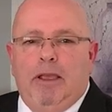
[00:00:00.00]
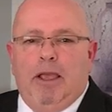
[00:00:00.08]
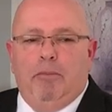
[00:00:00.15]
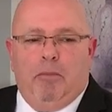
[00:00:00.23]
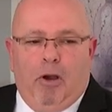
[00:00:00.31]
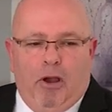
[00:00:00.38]

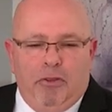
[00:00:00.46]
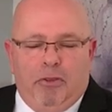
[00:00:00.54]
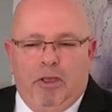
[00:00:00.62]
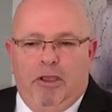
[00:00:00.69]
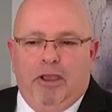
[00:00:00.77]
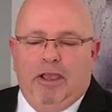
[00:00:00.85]
And
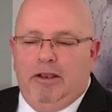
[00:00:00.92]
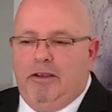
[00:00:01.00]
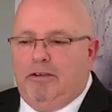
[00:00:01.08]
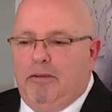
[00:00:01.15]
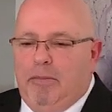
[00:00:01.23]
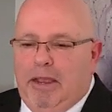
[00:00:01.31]
Martha, you can
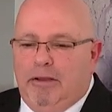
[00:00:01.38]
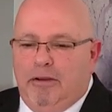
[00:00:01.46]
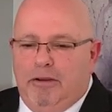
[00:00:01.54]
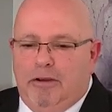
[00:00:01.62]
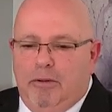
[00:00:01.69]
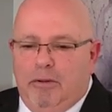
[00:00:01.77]
just
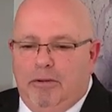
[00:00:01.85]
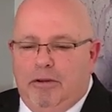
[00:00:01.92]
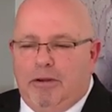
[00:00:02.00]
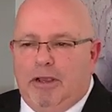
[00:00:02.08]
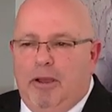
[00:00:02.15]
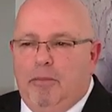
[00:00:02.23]
imagine, she was
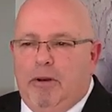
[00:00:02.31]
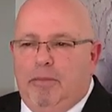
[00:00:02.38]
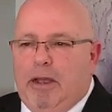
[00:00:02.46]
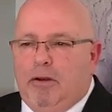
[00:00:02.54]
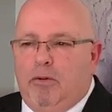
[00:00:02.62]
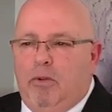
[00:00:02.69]
just cumbered
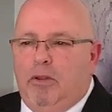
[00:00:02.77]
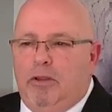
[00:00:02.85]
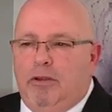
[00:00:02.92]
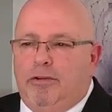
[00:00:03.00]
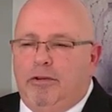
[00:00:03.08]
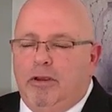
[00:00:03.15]
about all
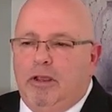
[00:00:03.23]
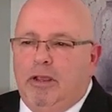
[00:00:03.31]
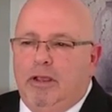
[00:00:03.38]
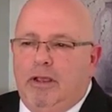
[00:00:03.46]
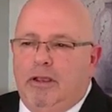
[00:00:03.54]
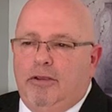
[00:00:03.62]
this
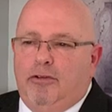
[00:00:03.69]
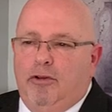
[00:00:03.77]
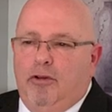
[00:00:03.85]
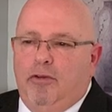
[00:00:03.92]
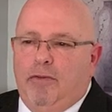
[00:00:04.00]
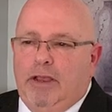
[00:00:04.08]

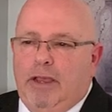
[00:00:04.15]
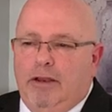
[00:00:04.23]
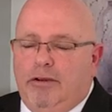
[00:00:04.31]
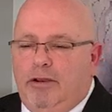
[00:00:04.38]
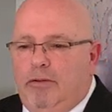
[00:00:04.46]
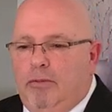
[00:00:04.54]
serving,
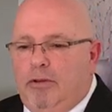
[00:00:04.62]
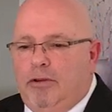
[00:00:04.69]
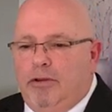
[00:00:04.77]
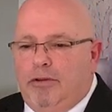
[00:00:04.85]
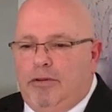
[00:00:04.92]
and she was